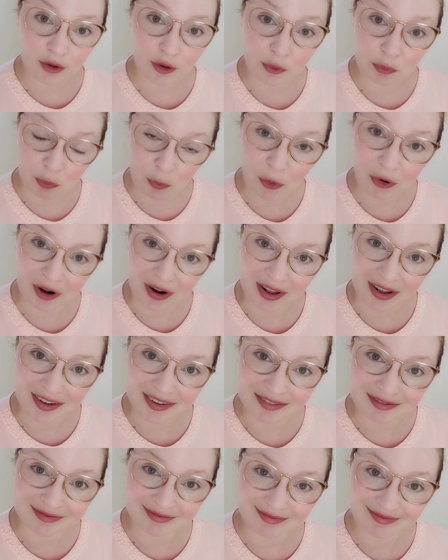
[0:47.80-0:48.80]
Good
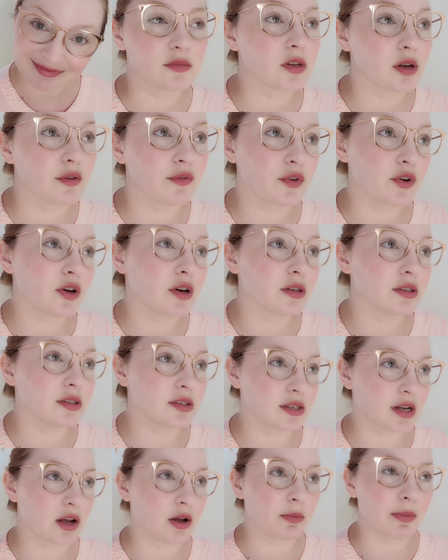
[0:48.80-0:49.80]
morning. So if you
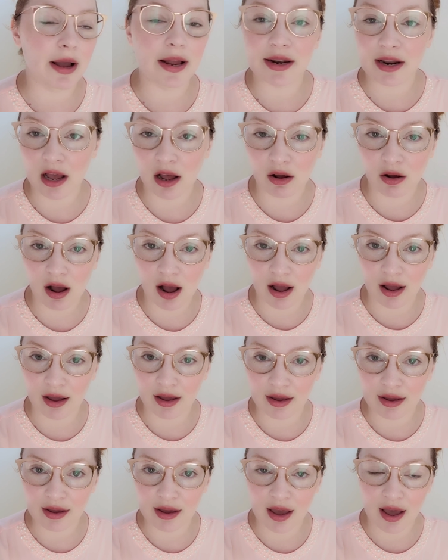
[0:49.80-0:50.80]
couldn't tell by now,
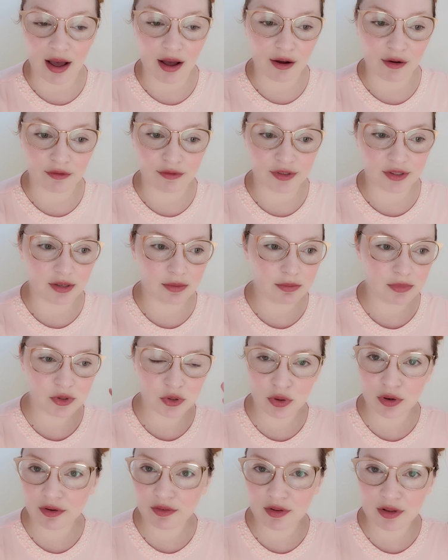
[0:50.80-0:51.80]
I have some
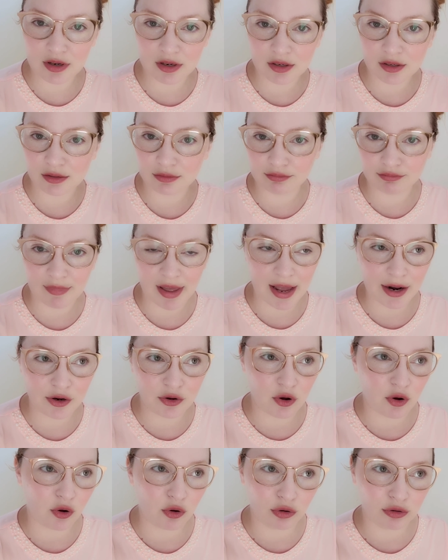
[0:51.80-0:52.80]
sort of little
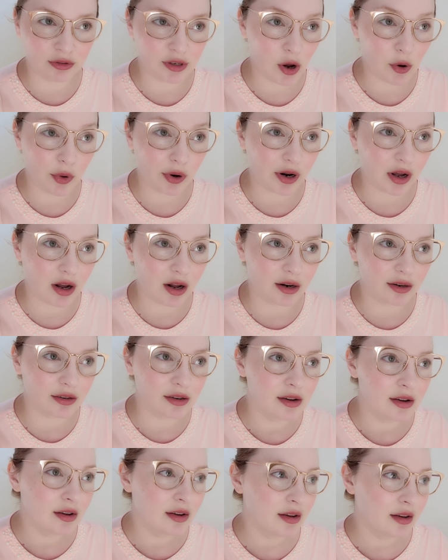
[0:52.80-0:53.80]
head cold going
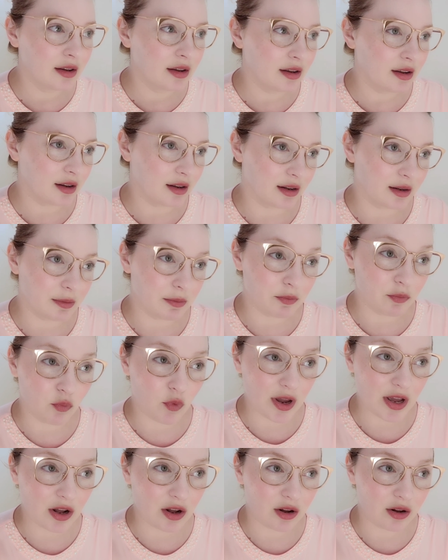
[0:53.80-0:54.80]
on.
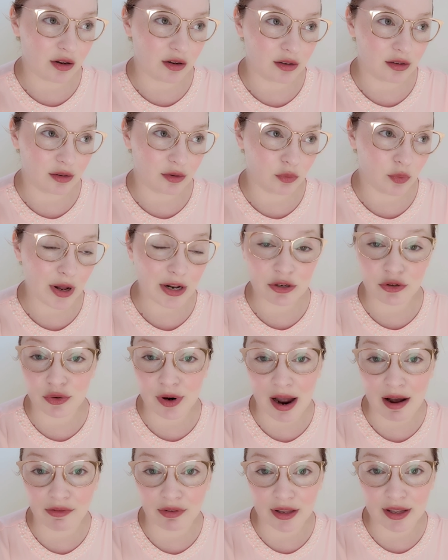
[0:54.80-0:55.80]
Um, we all went
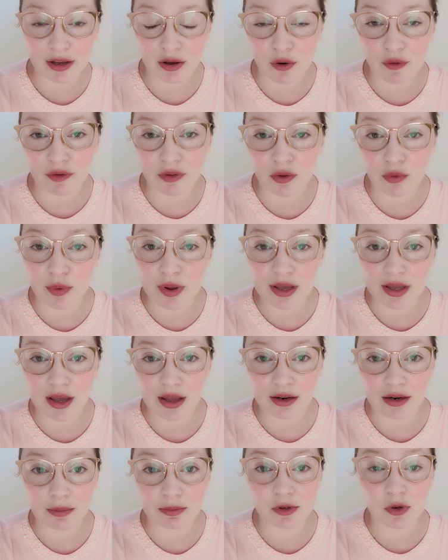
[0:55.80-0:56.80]
traveling over the
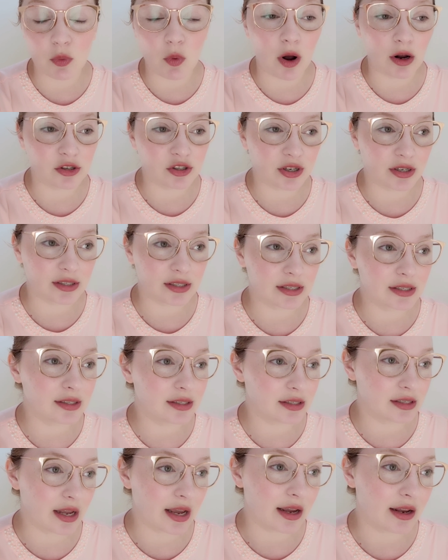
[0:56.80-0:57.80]
weekend up to Washington
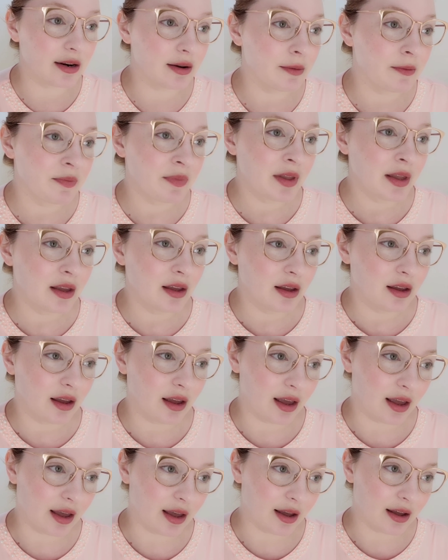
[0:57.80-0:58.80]
State
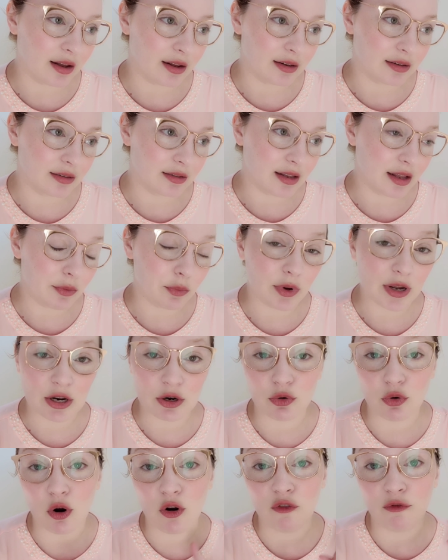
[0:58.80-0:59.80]
and then
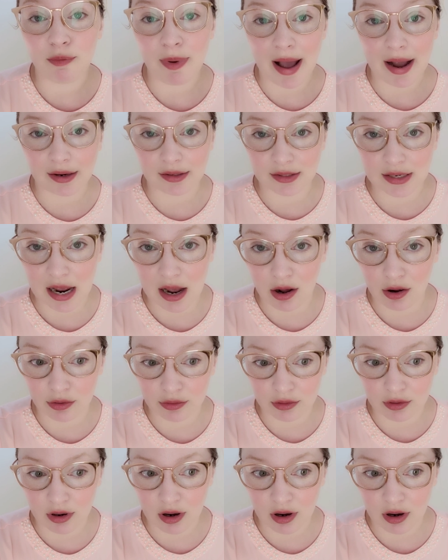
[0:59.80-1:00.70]
we drove back down